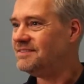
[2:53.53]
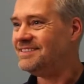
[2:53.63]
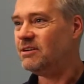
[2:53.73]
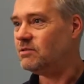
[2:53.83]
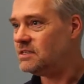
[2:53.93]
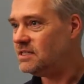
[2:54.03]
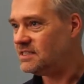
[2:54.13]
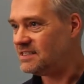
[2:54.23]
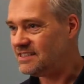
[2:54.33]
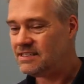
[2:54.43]
No, it
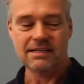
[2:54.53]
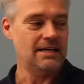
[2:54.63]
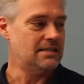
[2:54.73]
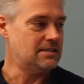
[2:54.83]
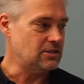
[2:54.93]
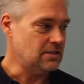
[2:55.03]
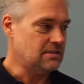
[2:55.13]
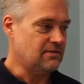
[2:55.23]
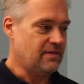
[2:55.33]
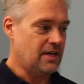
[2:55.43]
isn't. It's
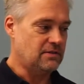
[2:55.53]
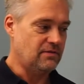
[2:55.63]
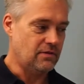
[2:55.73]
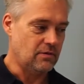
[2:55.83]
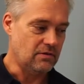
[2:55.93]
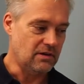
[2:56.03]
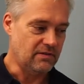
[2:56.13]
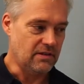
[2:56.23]
just a fashion photograph.